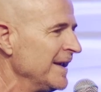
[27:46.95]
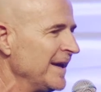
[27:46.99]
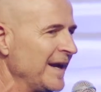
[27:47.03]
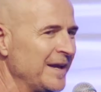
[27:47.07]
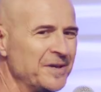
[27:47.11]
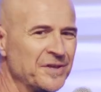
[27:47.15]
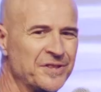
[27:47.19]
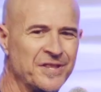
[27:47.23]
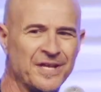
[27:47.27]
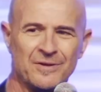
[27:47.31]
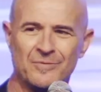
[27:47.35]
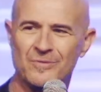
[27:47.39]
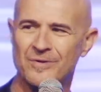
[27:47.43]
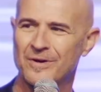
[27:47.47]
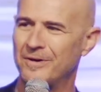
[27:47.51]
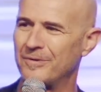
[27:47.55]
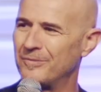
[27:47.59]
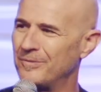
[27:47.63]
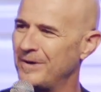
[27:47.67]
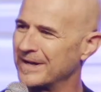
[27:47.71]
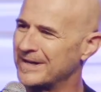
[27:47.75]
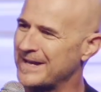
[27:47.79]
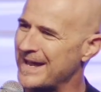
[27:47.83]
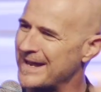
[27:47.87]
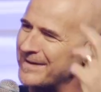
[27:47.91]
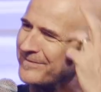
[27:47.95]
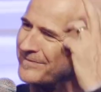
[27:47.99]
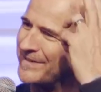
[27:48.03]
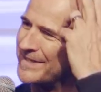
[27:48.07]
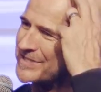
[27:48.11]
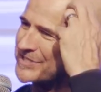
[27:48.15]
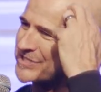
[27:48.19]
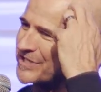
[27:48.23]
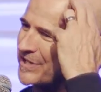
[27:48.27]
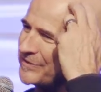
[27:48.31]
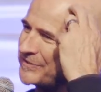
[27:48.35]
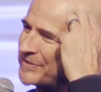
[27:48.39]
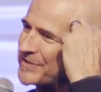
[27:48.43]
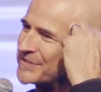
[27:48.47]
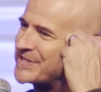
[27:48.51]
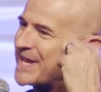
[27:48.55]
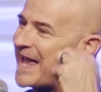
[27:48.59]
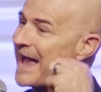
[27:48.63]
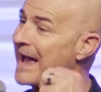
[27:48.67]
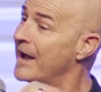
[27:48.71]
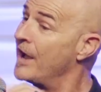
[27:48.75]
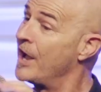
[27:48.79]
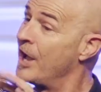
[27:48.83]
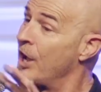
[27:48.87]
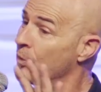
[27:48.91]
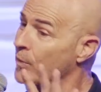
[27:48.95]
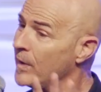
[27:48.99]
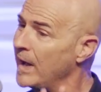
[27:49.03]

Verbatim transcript: And you think, well, what kind of insult is that?